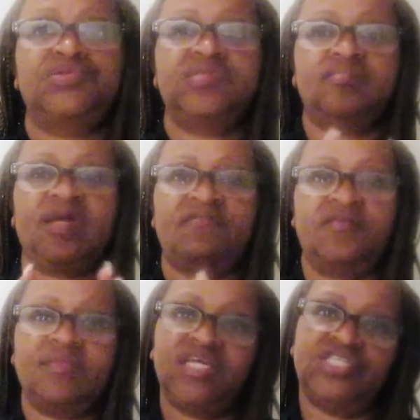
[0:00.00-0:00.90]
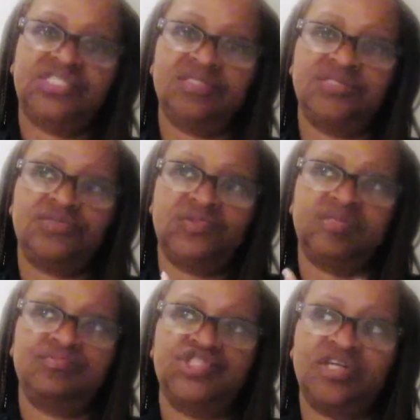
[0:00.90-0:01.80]
do some affirmations, do
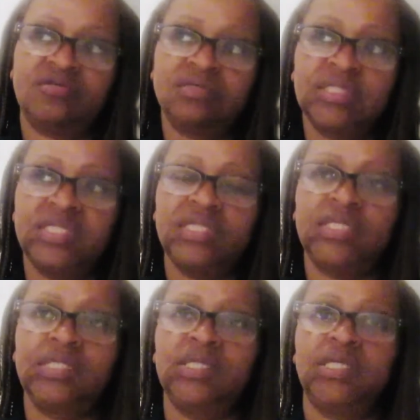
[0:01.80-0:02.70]
some journaling,